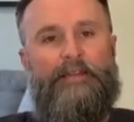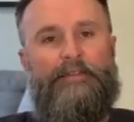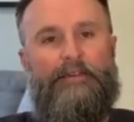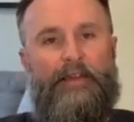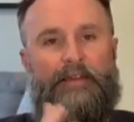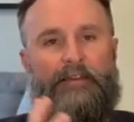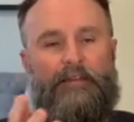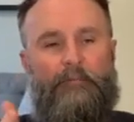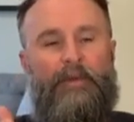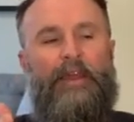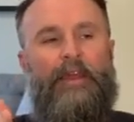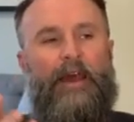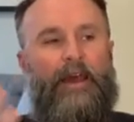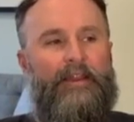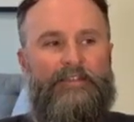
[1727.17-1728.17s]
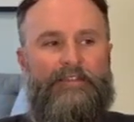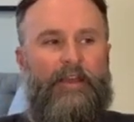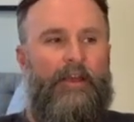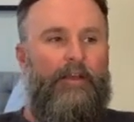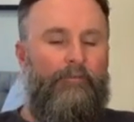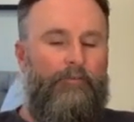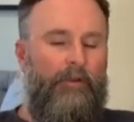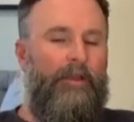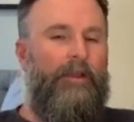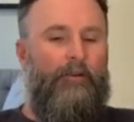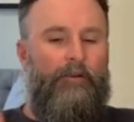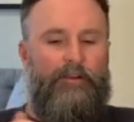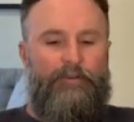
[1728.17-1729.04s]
Like to me, I just really urge